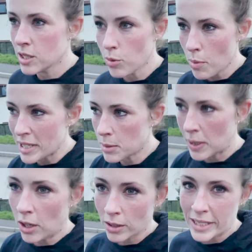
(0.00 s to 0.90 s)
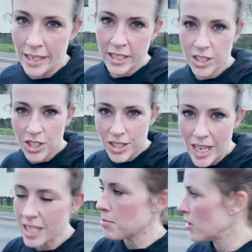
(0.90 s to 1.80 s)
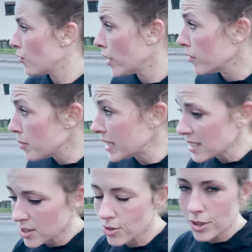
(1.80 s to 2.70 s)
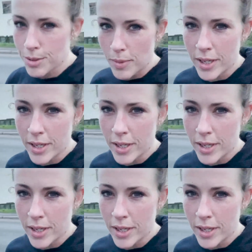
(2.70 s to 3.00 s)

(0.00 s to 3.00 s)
Meant to be in lockdown, and it's just taken me 5 minutes to cross my